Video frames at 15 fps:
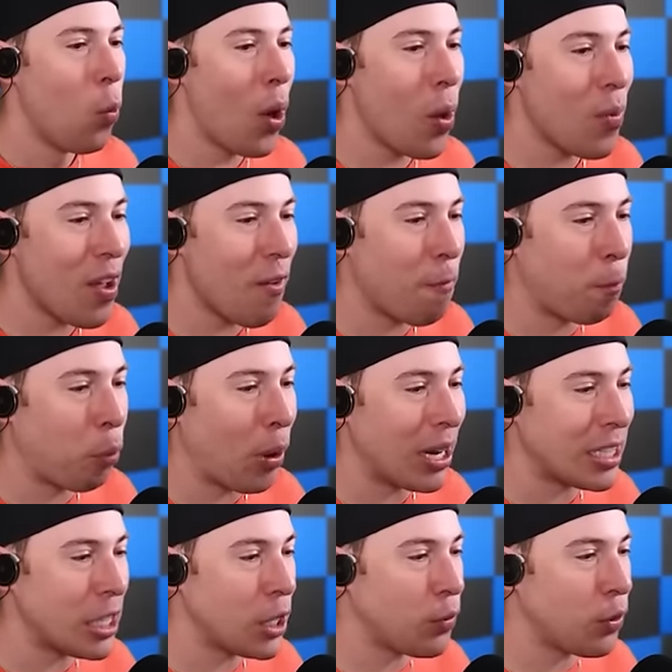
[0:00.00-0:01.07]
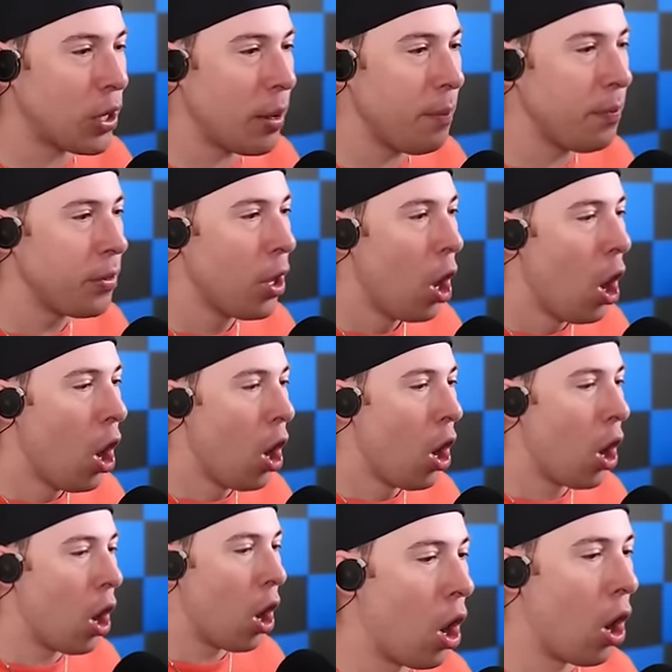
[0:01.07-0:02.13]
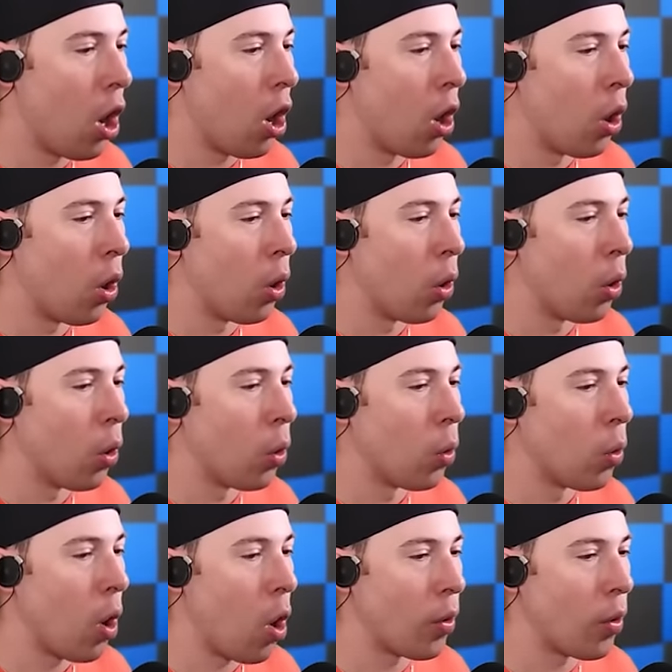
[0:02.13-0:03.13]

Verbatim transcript: Wait, we have presents for them? Uh-oh.